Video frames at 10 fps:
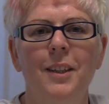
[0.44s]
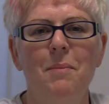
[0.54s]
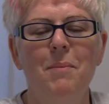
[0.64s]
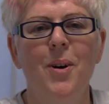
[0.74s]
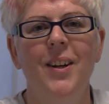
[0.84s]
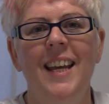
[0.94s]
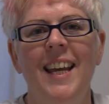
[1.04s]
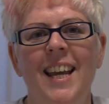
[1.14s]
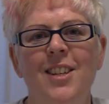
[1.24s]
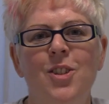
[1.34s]
Good
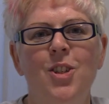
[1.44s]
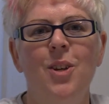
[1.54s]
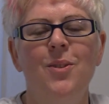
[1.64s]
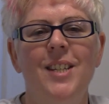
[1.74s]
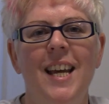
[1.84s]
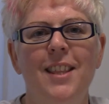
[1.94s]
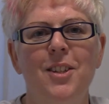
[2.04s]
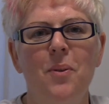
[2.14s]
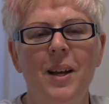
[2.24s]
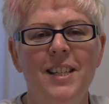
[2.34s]
morning, it's Tuesday the
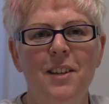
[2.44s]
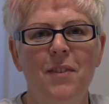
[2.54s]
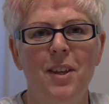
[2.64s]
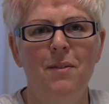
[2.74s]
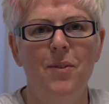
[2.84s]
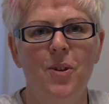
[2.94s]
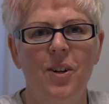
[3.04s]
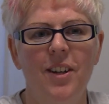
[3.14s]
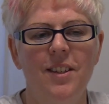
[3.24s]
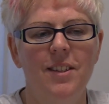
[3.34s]
25th of
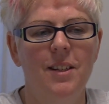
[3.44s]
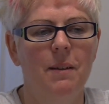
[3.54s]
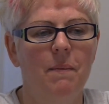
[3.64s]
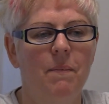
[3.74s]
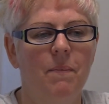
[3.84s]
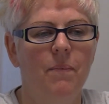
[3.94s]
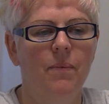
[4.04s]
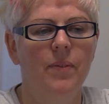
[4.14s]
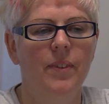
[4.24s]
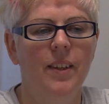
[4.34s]
August.
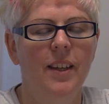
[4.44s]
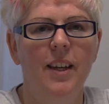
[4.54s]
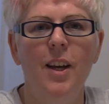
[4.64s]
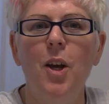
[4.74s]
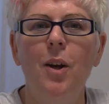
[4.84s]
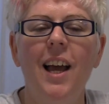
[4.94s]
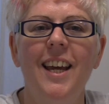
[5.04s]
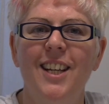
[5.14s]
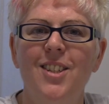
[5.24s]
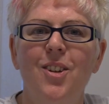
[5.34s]
Who
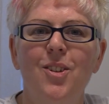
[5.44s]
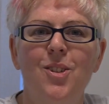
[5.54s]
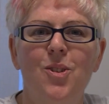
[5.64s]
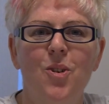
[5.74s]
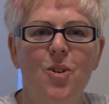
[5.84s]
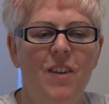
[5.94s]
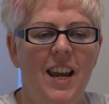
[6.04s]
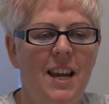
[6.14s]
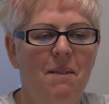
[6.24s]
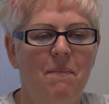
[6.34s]
likes a good
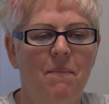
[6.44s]
story?